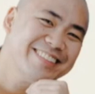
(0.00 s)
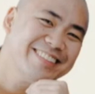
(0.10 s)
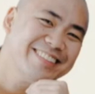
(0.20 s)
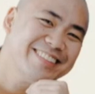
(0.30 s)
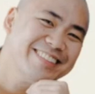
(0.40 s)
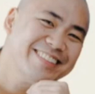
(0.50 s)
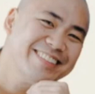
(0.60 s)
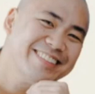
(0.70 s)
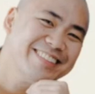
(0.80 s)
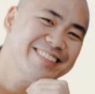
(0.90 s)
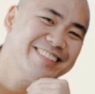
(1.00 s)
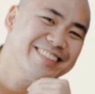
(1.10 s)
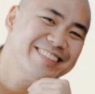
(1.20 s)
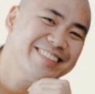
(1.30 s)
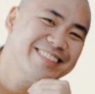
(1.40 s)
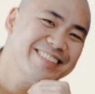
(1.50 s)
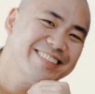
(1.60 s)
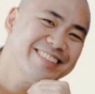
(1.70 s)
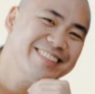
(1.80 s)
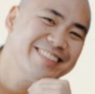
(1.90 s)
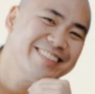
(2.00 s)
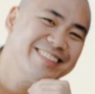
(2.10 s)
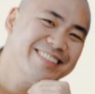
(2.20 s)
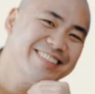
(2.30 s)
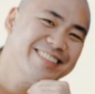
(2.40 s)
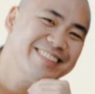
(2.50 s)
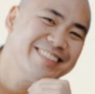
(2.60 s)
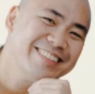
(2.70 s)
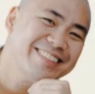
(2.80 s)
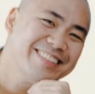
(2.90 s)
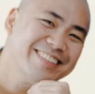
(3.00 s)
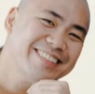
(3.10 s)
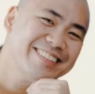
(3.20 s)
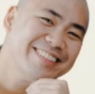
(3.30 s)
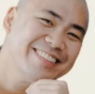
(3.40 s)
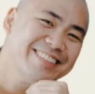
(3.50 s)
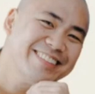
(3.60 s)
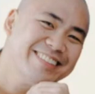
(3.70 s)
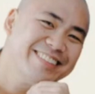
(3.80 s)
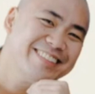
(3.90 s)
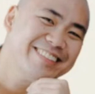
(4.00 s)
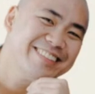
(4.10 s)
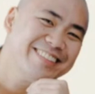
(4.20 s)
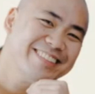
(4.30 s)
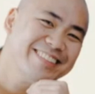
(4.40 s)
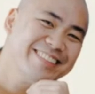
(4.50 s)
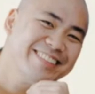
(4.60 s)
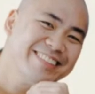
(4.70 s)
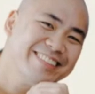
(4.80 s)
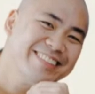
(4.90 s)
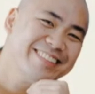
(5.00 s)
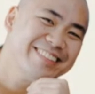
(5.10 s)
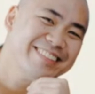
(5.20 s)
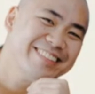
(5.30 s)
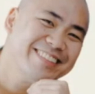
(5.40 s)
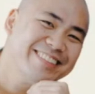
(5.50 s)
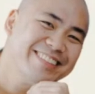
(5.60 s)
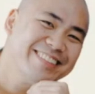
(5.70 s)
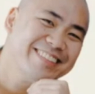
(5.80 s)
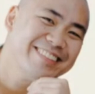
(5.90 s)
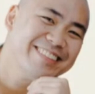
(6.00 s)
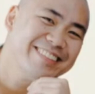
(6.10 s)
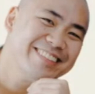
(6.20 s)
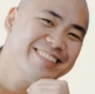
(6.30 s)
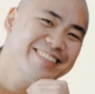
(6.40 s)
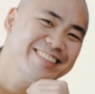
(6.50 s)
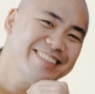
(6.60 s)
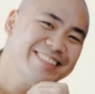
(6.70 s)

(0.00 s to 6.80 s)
This person isn't speaking.